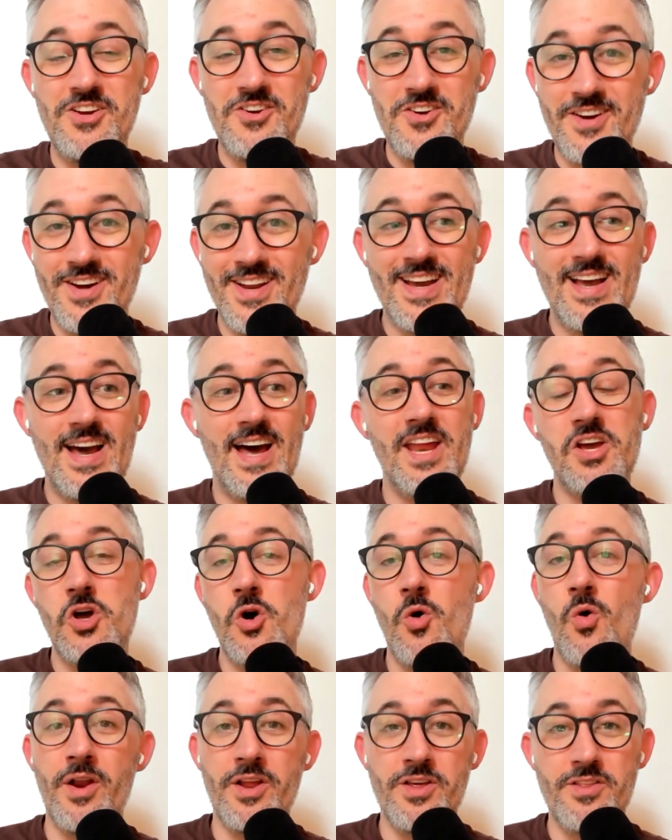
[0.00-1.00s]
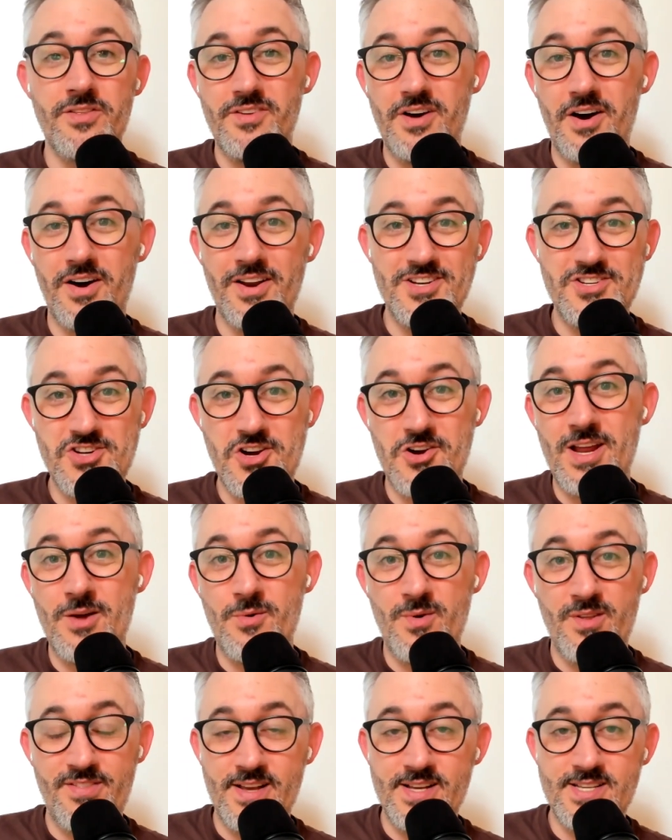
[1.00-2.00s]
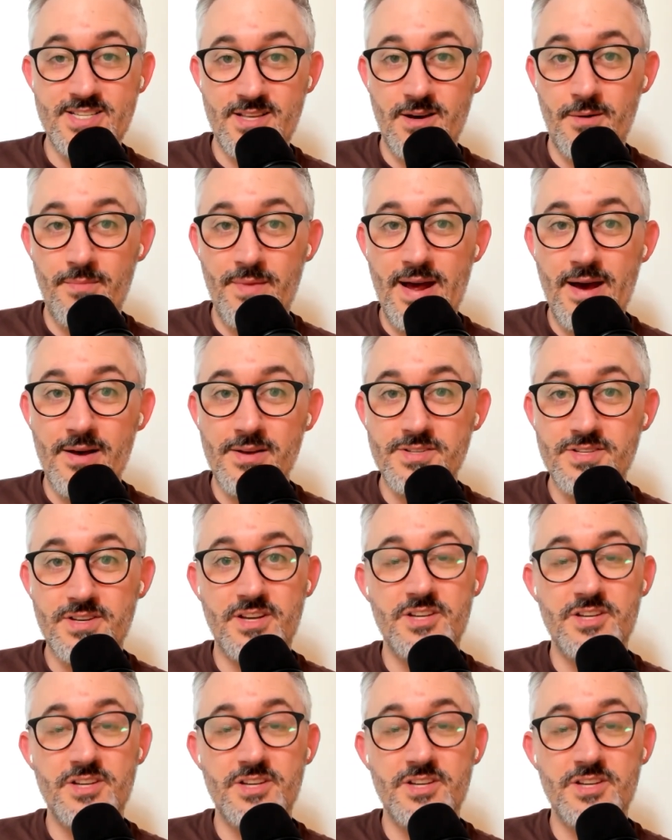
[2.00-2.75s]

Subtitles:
you're going to kind of go on a journey with these thumbnails,